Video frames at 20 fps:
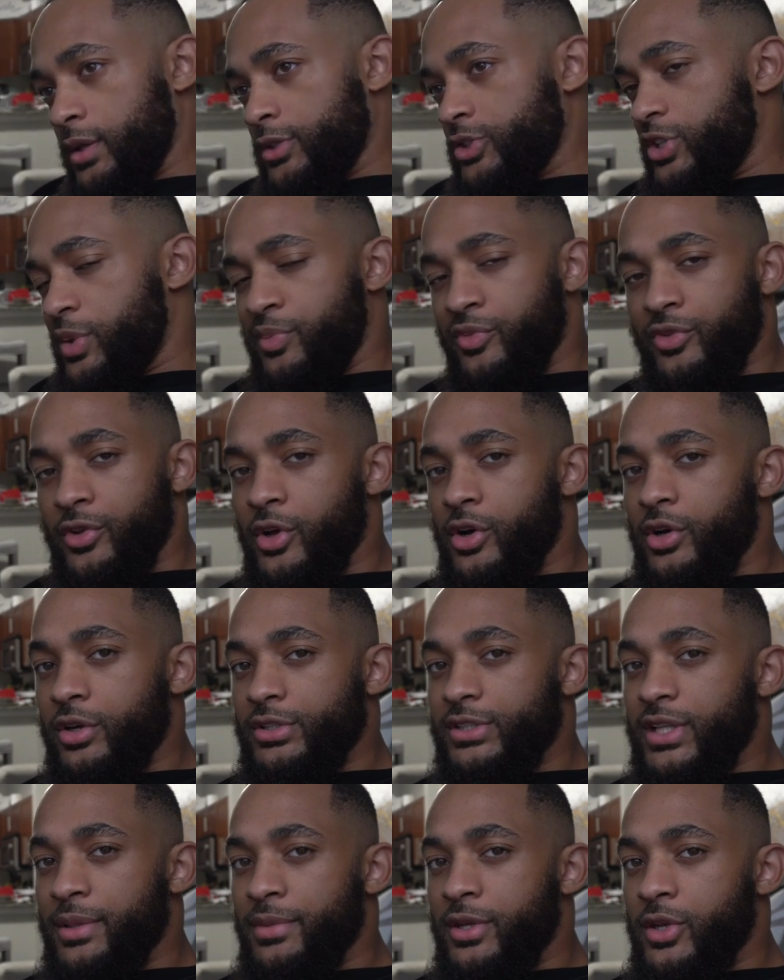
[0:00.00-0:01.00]
gym
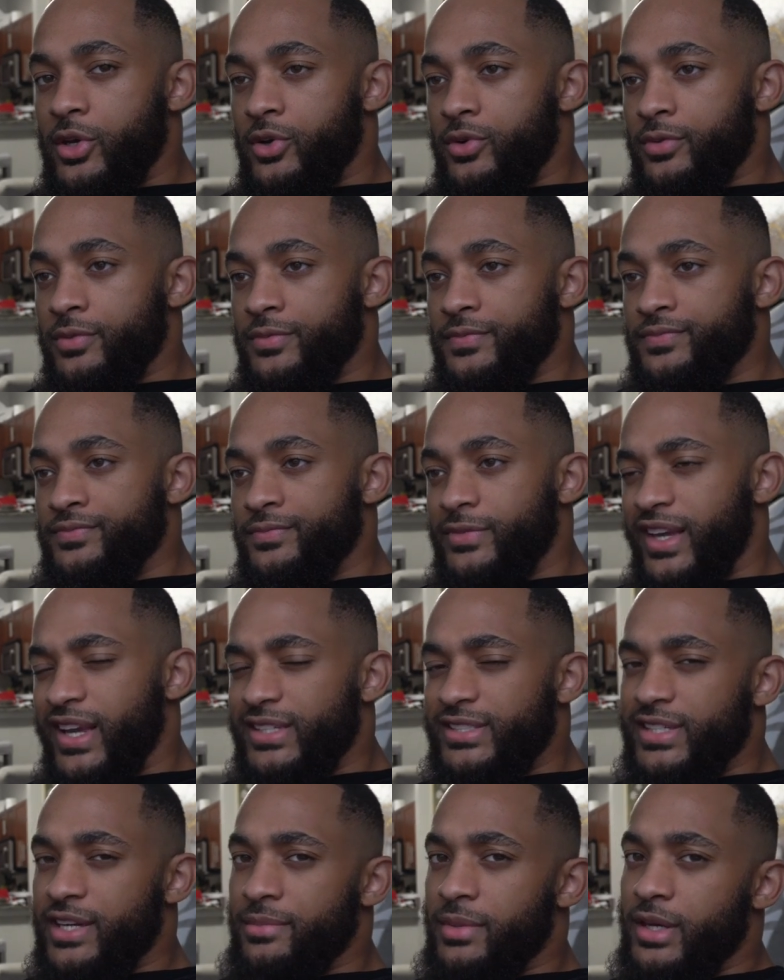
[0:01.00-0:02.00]
vlogs, let me know. Like I
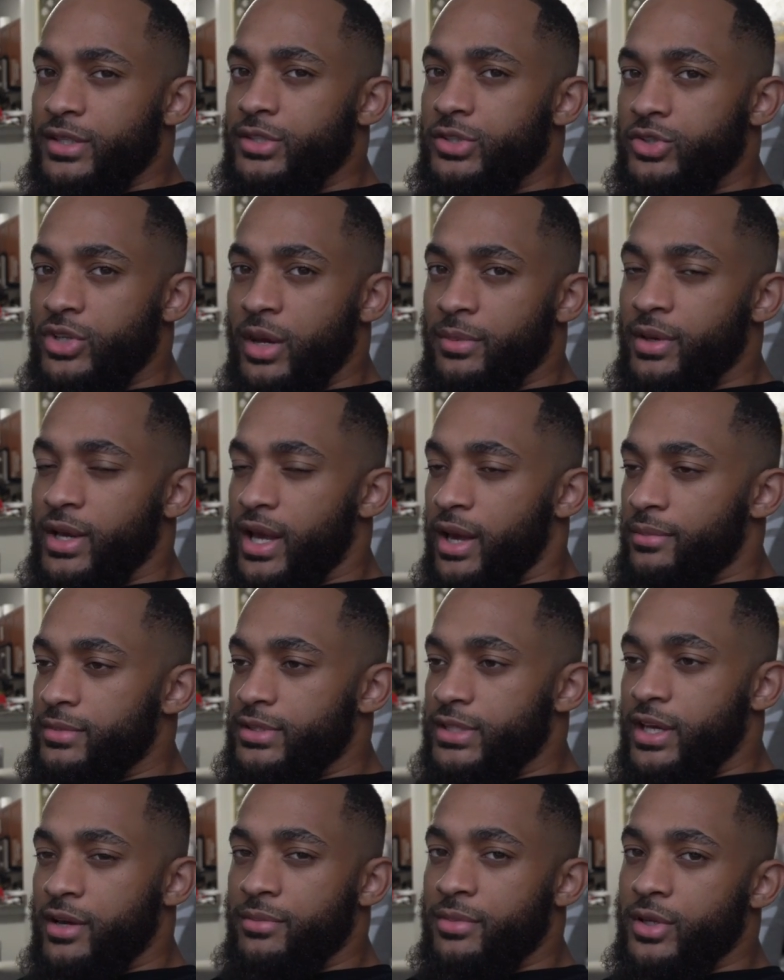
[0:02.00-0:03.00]
said, man, just drop the comments
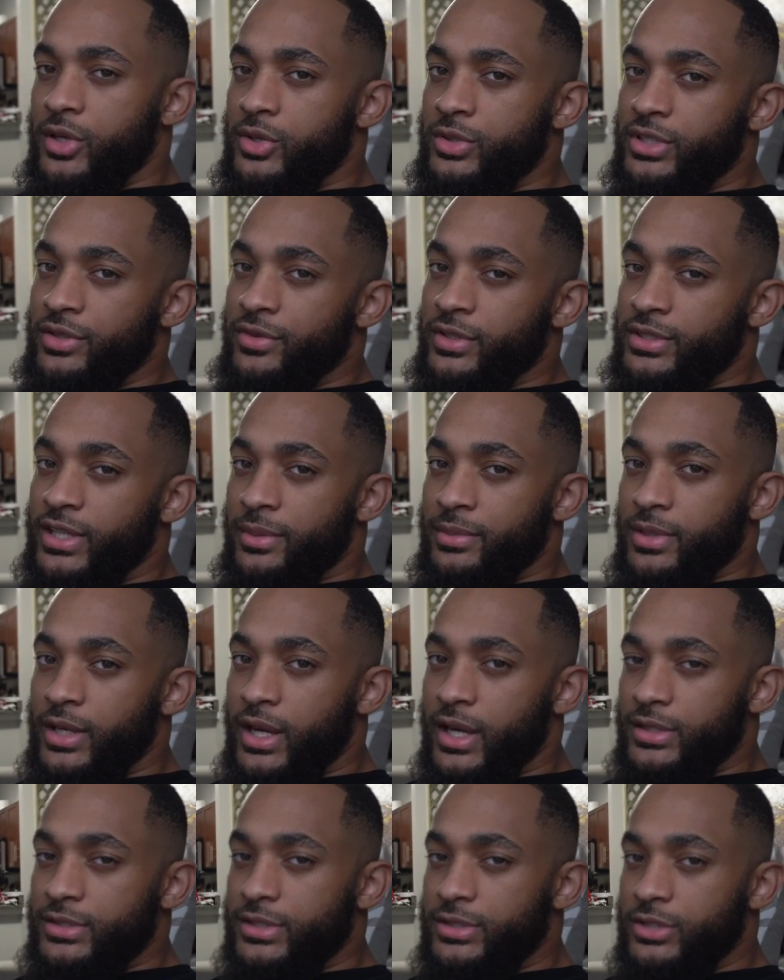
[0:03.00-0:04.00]
down below, different type of
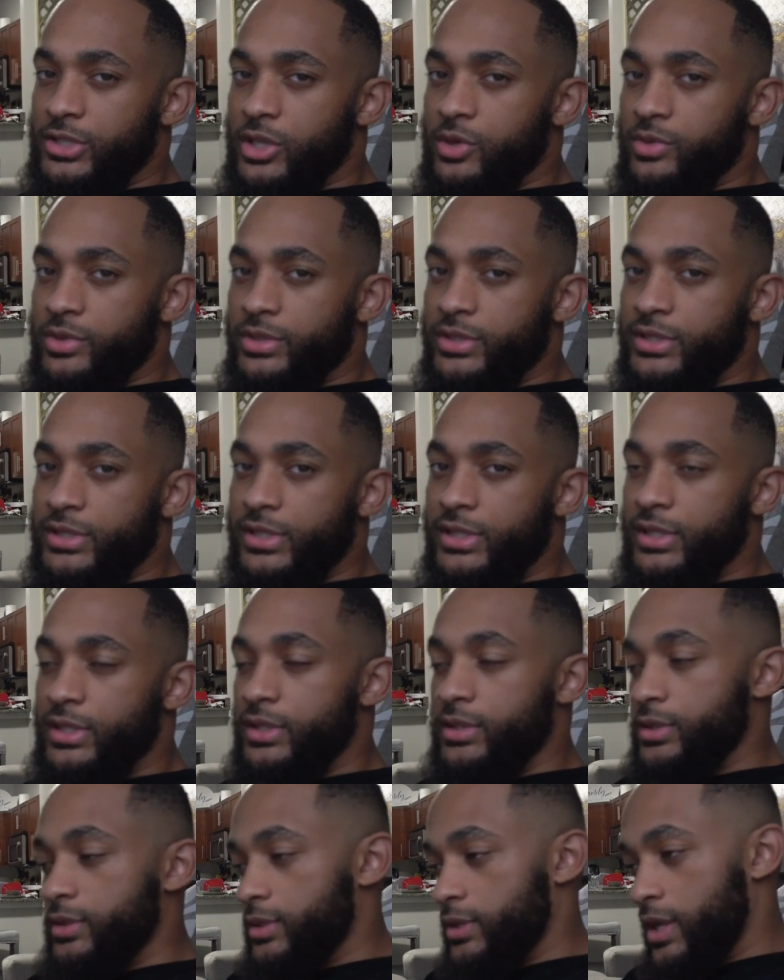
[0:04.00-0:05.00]
content y'all want to see,
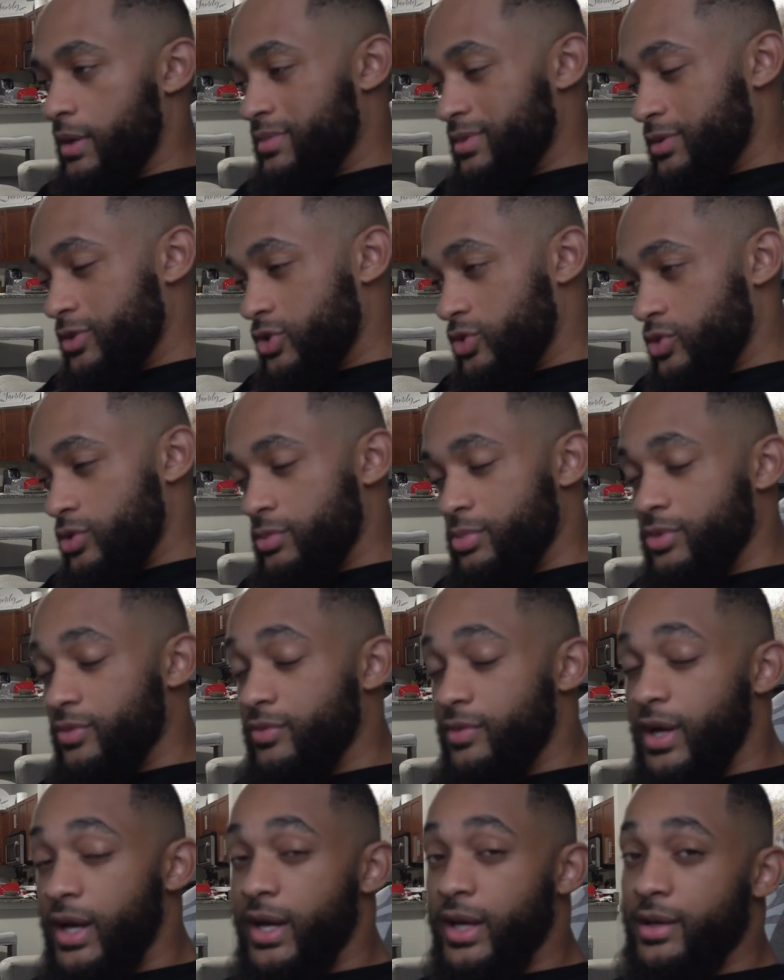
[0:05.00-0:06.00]
and I'll be sure to
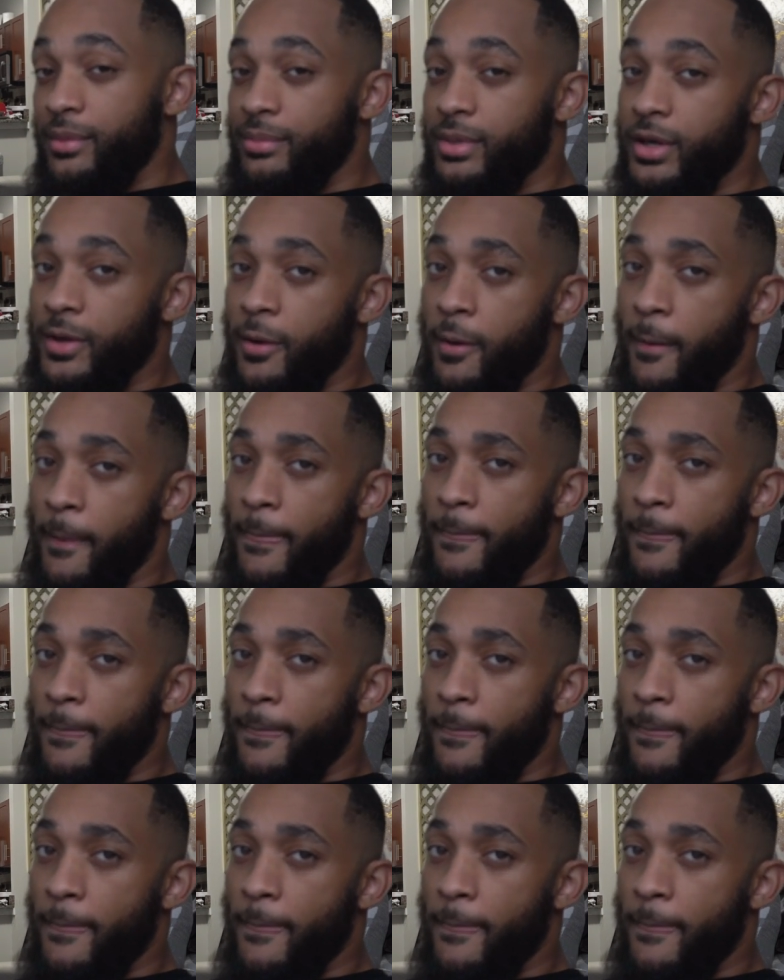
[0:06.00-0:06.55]
provide. But